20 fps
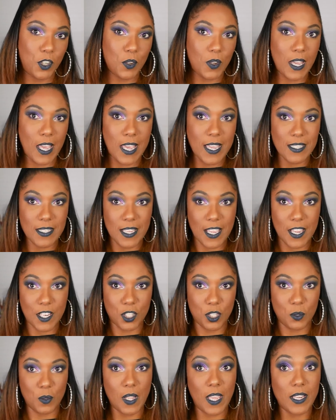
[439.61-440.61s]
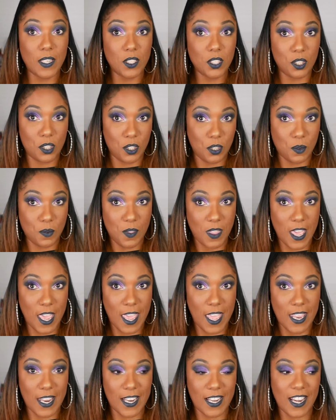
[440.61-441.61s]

you guys, I do like to do that.